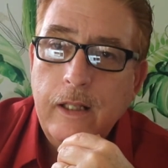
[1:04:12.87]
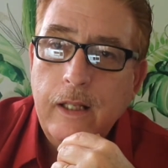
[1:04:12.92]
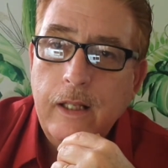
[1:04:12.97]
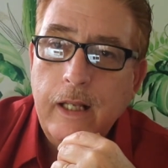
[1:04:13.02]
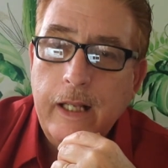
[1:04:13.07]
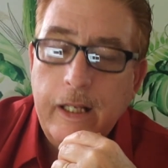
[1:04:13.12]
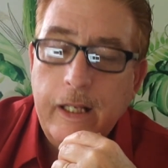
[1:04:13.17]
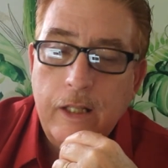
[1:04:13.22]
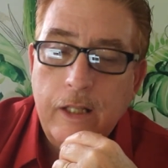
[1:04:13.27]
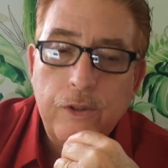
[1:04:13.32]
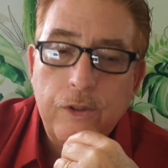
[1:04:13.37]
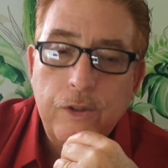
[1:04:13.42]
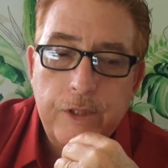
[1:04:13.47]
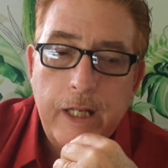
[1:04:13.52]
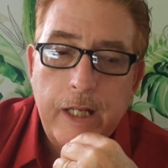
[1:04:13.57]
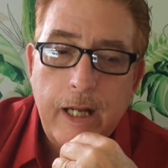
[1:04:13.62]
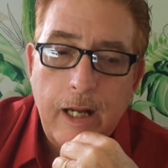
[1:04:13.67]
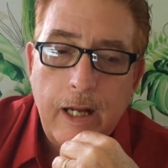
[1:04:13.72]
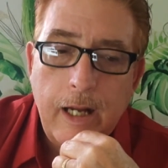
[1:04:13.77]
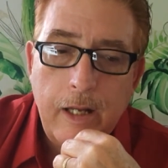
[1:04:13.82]
And he goes,
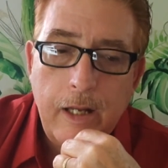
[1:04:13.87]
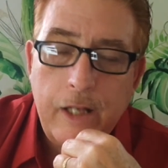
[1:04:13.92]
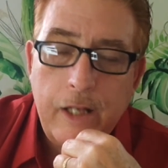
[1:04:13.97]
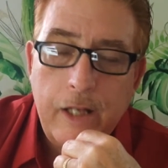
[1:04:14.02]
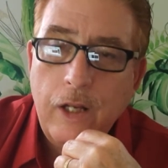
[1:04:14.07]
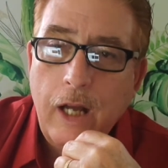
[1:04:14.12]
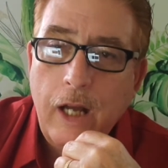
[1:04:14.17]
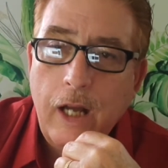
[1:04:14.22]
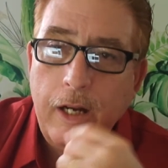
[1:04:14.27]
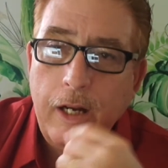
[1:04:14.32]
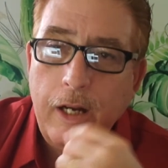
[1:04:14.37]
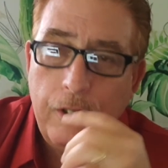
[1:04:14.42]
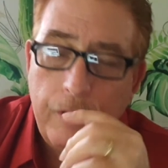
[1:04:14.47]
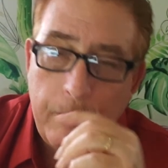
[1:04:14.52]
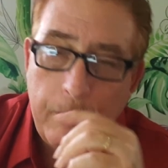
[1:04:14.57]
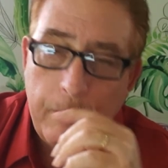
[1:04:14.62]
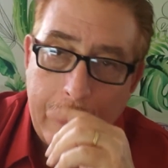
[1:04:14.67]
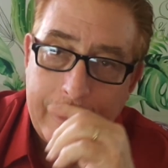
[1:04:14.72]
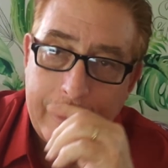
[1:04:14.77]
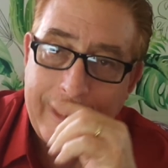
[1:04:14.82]
yeah, I heard
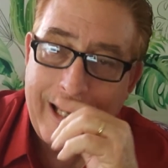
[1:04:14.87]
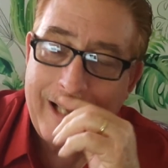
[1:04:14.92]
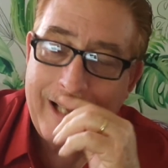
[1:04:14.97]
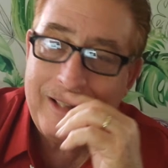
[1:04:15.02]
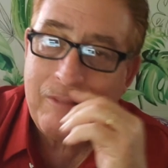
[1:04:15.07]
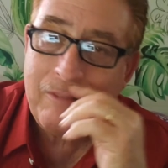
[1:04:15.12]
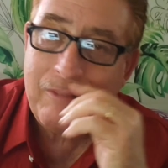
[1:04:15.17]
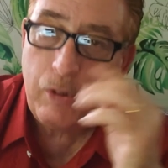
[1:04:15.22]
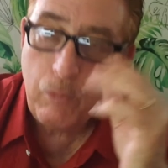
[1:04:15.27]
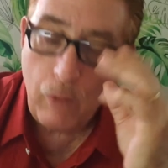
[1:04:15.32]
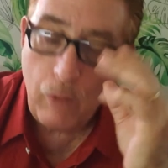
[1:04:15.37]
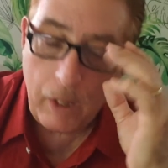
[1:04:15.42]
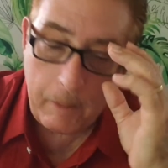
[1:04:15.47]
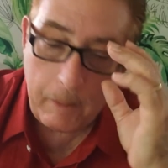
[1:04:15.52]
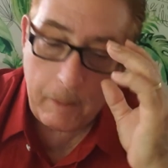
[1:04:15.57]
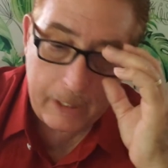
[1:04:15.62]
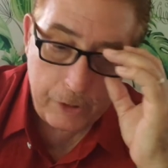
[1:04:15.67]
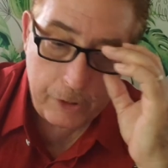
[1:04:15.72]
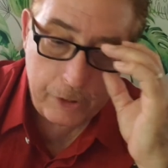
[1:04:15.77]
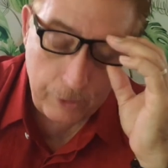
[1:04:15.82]
about that, and we want to
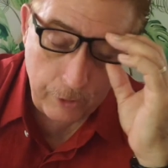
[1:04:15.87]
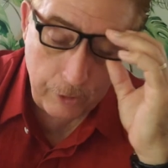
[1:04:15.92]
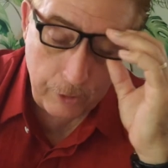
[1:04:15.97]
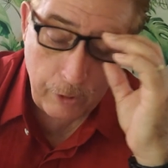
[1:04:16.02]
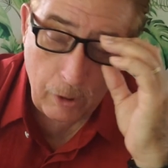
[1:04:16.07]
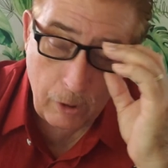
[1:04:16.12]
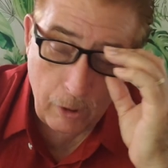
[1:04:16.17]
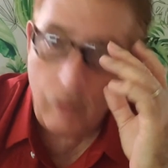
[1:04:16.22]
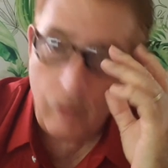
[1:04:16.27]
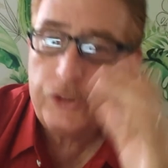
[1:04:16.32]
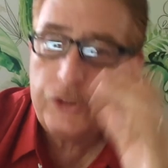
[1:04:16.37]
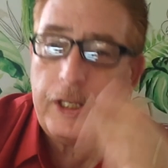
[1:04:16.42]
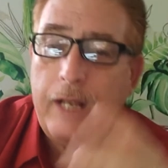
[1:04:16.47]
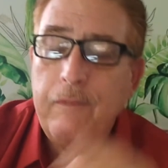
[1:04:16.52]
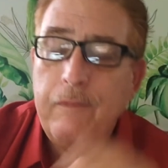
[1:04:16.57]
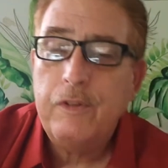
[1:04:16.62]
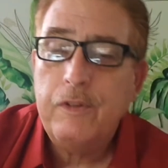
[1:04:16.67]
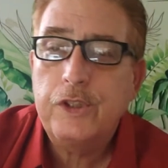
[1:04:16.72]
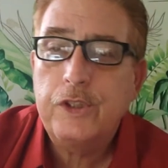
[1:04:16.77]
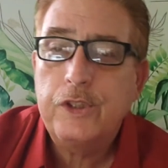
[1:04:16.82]
make sure you're all safe
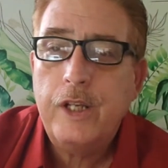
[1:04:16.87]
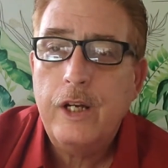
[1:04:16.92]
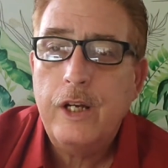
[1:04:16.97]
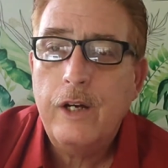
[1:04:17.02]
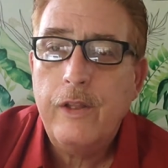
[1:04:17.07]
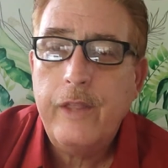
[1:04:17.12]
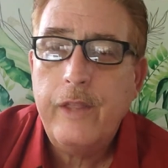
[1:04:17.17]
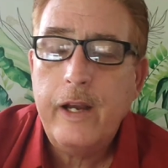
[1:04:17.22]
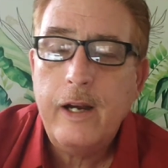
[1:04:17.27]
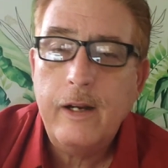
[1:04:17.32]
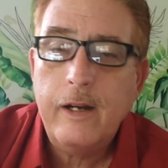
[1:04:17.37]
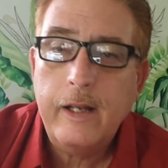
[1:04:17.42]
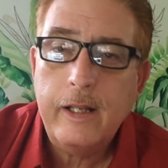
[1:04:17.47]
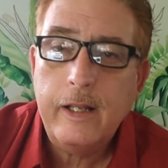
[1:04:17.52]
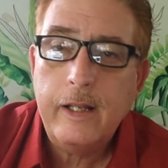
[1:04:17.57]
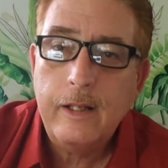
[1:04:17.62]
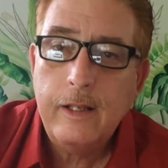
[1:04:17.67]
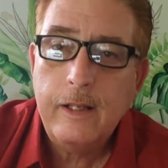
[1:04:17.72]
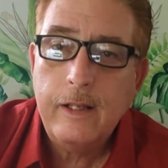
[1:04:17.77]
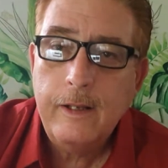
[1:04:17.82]
and secure there,
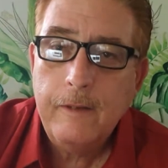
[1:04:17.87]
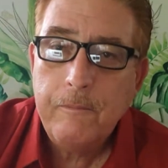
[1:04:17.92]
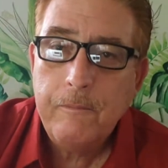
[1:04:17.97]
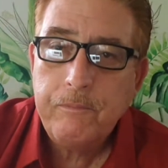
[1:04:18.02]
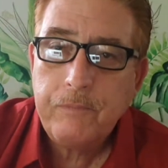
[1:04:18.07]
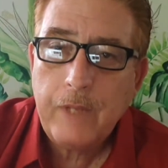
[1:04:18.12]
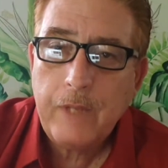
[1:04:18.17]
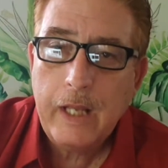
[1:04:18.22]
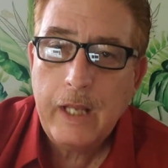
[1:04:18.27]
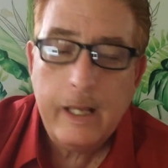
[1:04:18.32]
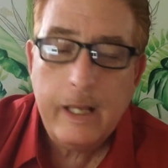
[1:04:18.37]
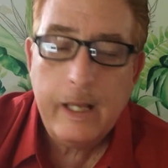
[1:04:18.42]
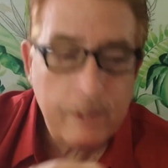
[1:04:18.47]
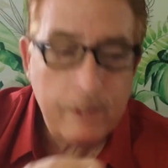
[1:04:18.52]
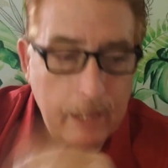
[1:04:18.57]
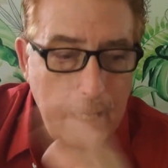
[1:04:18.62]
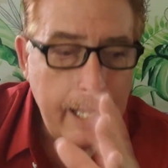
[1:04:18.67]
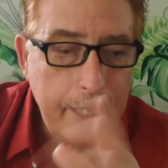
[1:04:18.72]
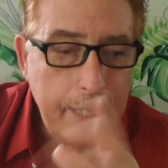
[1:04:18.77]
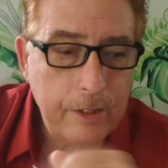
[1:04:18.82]
and
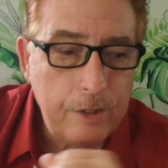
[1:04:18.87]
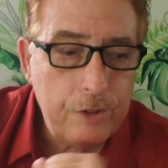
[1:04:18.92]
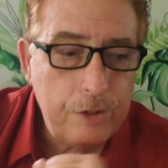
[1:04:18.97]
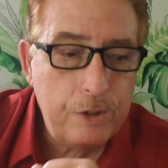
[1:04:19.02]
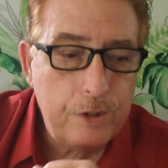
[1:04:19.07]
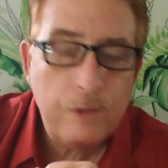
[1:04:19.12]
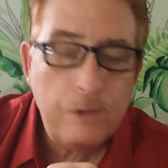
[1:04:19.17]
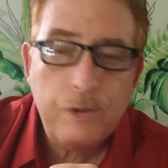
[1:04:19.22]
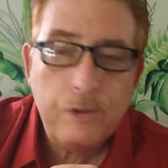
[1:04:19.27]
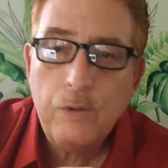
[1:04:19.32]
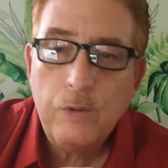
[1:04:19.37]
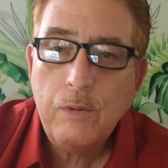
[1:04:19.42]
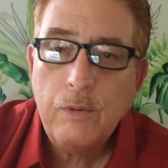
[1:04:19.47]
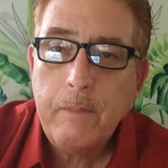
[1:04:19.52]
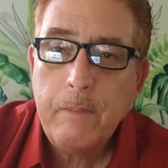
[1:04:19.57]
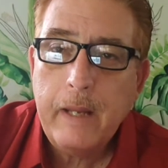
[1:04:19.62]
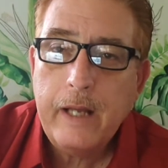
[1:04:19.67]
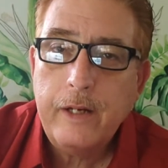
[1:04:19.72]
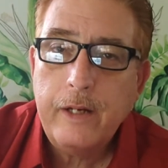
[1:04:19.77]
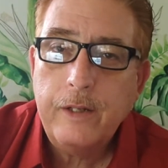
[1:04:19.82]
glad that you're doing
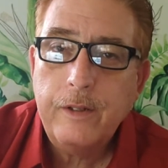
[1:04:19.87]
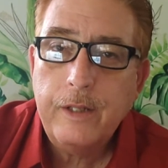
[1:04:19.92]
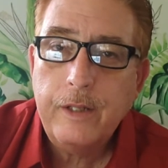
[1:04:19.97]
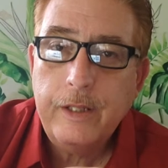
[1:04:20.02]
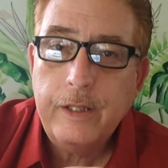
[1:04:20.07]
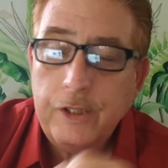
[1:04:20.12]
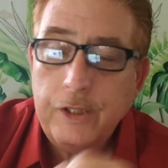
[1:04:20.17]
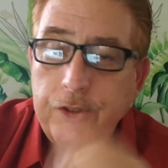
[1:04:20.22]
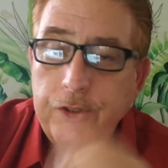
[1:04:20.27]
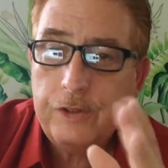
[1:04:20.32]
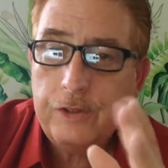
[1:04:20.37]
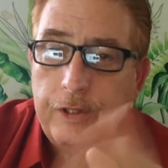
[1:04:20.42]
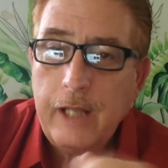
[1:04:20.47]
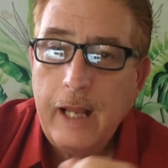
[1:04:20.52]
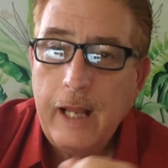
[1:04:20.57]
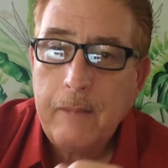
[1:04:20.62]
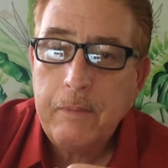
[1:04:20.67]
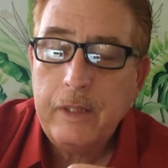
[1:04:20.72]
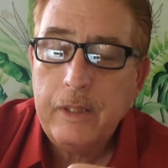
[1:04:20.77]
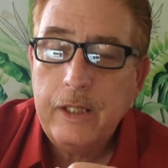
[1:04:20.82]
better. And this
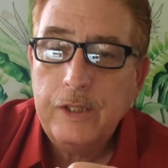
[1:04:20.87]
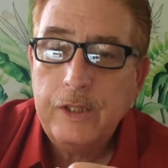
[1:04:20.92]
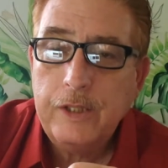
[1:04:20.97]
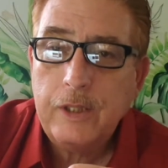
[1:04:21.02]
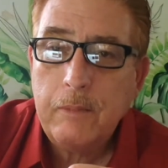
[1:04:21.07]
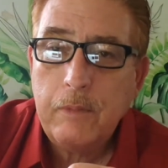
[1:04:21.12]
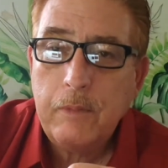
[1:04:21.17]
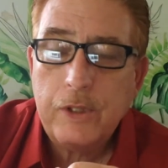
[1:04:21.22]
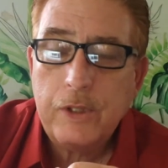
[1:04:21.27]
happened December.